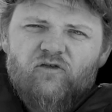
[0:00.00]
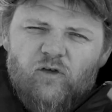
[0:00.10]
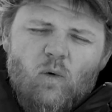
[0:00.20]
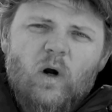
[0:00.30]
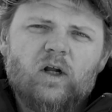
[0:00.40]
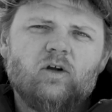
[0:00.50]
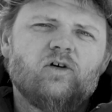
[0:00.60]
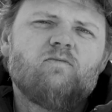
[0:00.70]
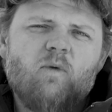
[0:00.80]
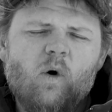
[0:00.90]
if you want to
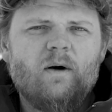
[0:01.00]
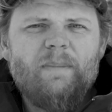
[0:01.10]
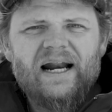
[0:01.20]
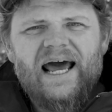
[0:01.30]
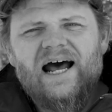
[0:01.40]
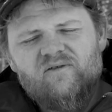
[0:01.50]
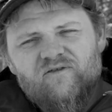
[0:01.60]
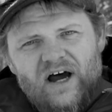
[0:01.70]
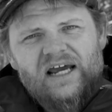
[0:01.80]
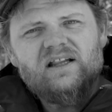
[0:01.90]
learn more about how to
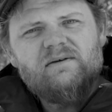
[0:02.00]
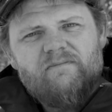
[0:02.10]
finally